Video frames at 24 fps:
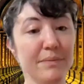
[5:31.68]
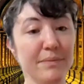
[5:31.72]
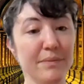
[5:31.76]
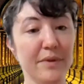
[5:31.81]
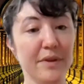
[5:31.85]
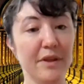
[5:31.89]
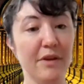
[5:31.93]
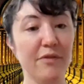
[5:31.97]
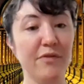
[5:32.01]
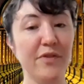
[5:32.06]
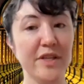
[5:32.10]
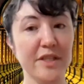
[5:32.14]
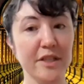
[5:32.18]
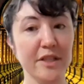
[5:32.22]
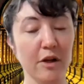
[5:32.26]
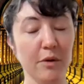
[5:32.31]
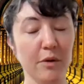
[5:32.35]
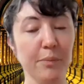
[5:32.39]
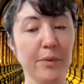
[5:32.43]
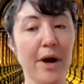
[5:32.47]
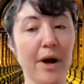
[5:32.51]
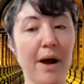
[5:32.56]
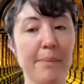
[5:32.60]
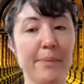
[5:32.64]
The physical
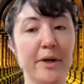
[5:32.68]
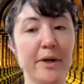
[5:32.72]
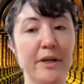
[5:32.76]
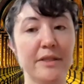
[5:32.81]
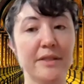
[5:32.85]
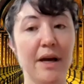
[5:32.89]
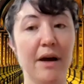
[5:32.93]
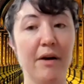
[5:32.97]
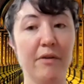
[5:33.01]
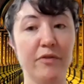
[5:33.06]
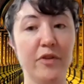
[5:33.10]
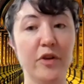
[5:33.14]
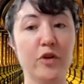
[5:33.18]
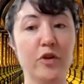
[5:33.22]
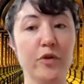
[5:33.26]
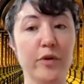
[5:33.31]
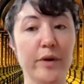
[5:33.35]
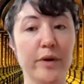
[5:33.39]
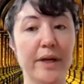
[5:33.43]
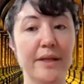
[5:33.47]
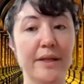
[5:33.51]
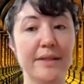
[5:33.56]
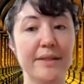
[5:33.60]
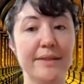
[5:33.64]
properties of the
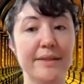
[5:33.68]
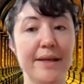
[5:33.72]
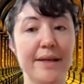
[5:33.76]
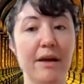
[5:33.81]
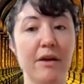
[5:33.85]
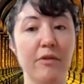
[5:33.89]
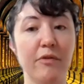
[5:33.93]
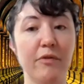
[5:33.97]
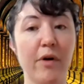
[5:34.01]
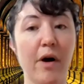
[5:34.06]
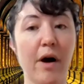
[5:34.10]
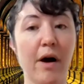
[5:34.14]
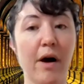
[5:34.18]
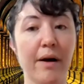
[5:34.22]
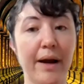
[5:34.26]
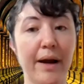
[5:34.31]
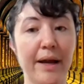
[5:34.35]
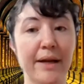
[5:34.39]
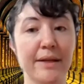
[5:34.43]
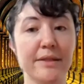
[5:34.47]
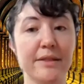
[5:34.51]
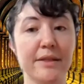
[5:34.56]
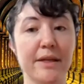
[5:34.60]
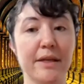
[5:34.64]
tree itself, our
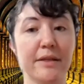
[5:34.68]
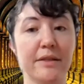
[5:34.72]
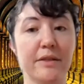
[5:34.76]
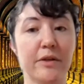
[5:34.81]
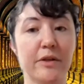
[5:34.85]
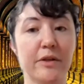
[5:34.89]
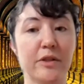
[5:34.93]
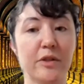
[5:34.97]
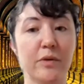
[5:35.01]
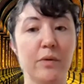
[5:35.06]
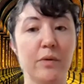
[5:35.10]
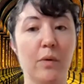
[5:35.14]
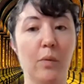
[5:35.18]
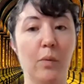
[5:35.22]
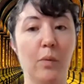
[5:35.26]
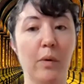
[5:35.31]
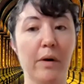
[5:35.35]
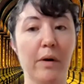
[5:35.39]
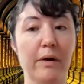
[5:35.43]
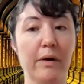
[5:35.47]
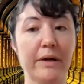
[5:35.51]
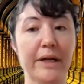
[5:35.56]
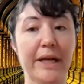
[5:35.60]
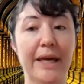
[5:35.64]
ancestors
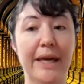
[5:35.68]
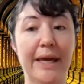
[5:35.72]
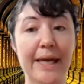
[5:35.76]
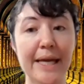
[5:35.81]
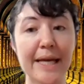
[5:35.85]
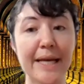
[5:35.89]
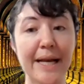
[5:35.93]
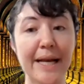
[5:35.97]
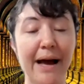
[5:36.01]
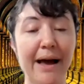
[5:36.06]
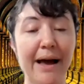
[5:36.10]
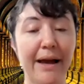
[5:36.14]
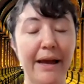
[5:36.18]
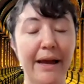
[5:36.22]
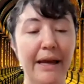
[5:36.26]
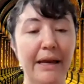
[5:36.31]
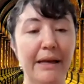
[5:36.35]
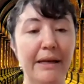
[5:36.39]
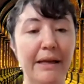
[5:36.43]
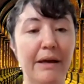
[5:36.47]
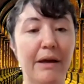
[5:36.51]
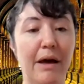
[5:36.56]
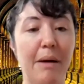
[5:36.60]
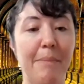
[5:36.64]
were keen-eyed
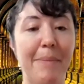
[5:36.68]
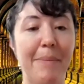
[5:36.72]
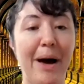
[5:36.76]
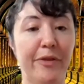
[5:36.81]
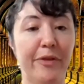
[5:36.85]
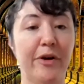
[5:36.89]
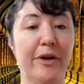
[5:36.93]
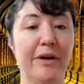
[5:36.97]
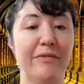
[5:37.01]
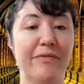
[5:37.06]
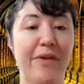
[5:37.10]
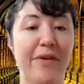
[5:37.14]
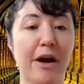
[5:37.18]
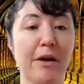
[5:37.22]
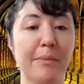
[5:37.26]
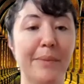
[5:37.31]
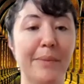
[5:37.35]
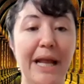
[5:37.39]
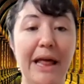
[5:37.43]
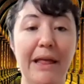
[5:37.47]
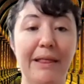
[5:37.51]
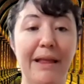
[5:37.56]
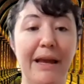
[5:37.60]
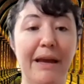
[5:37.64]
about their environment,
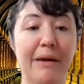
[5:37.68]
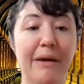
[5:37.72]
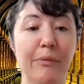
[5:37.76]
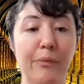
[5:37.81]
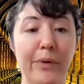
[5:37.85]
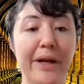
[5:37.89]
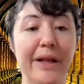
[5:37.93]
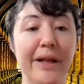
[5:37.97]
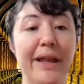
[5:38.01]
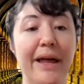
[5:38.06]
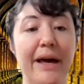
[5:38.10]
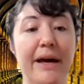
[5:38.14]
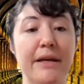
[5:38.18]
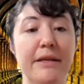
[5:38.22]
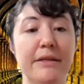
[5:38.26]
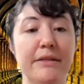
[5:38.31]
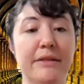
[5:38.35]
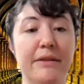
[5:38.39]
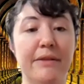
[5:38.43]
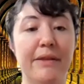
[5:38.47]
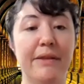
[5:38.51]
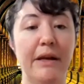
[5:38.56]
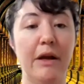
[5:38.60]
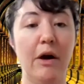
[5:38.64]
and they realized
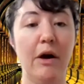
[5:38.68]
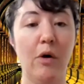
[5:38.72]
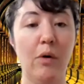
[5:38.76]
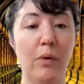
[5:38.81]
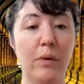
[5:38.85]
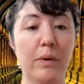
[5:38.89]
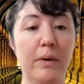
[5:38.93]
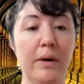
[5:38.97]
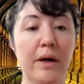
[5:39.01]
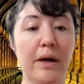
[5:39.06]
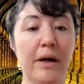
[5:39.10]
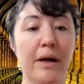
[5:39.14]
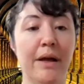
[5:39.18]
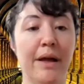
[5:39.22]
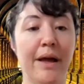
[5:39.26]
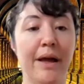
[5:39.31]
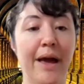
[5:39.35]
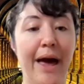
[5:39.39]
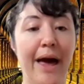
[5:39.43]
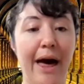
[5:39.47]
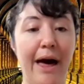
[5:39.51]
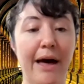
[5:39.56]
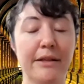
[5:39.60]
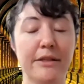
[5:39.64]
that oak
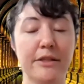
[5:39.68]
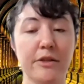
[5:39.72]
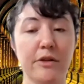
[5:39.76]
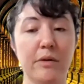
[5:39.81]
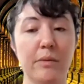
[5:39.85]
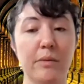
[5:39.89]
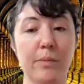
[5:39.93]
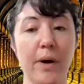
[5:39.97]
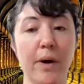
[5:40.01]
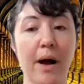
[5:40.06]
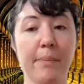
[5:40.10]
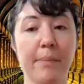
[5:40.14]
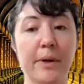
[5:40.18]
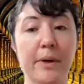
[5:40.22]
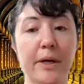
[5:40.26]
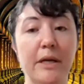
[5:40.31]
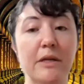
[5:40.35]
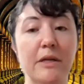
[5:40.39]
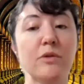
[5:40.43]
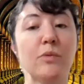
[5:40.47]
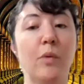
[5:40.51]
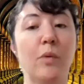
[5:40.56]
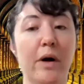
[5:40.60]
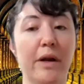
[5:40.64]
had certain
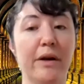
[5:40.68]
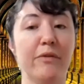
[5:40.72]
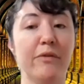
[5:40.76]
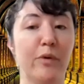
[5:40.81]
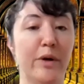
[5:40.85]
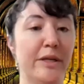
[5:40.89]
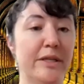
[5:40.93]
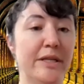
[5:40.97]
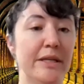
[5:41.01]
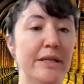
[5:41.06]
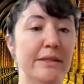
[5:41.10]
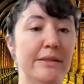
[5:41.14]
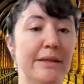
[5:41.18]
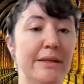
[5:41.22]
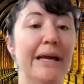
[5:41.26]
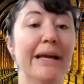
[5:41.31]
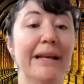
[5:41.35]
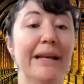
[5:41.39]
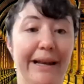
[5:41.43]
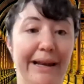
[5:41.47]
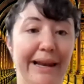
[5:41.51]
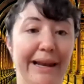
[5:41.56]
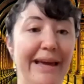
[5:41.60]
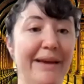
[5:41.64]
properties, one of which is it
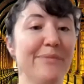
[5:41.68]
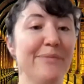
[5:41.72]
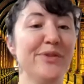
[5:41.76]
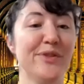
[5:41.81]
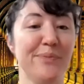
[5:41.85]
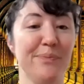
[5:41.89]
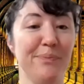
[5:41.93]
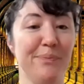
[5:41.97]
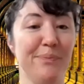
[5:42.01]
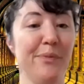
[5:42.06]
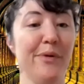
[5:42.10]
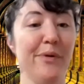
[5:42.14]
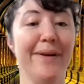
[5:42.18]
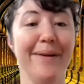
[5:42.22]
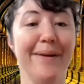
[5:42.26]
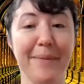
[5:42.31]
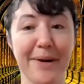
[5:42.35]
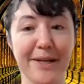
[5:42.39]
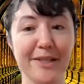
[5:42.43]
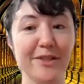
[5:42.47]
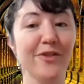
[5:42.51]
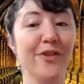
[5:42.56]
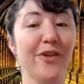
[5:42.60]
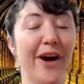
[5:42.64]
lives pretty
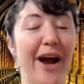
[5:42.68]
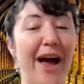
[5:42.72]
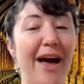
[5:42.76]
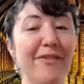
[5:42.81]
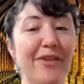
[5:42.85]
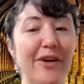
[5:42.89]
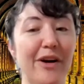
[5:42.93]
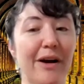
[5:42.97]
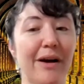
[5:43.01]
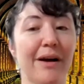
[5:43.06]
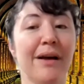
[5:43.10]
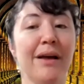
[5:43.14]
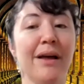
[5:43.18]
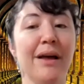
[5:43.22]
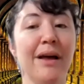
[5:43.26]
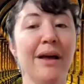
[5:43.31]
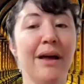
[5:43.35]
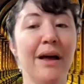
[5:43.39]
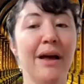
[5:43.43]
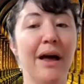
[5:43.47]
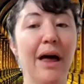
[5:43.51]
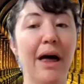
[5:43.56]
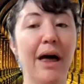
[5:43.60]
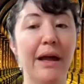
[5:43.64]
much forever
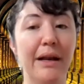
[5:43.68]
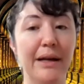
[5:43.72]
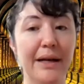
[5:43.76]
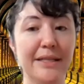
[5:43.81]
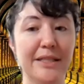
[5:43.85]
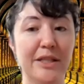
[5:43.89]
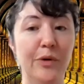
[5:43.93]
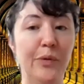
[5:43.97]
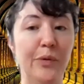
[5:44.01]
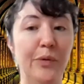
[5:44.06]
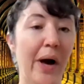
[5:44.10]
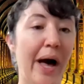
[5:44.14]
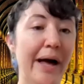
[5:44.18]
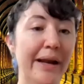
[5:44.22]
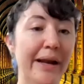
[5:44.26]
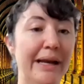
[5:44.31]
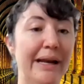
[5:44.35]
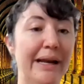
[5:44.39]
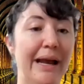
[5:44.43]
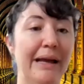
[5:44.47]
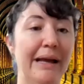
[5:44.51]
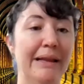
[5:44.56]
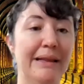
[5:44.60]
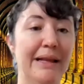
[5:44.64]
unless you cut it,
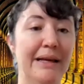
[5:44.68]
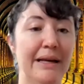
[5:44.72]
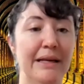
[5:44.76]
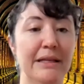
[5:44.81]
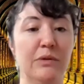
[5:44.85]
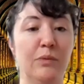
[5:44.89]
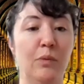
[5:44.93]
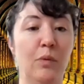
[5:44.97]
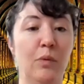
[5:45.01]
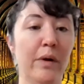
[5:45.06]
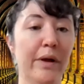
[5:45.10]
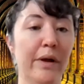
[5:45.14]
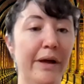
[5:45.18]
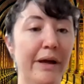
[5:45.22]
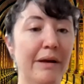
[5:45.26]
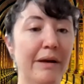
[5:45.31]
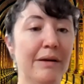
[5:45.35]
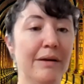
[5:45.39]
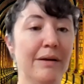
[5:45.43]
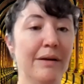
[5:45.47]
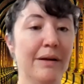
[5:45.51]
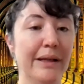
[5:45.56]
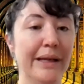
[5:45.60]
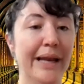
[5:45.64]
and then its wood
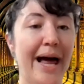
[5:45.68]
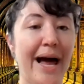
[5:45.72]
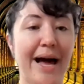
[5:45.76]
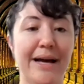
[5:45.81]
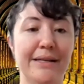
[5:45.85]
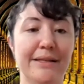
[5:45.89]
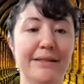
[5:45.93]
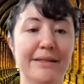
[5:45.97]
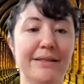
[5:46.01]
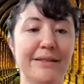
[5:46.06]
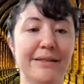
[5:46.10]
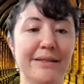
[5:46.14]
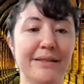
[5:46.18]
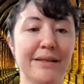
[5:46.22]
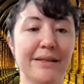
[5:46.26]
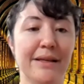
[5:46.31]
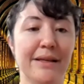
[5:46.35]
lasts.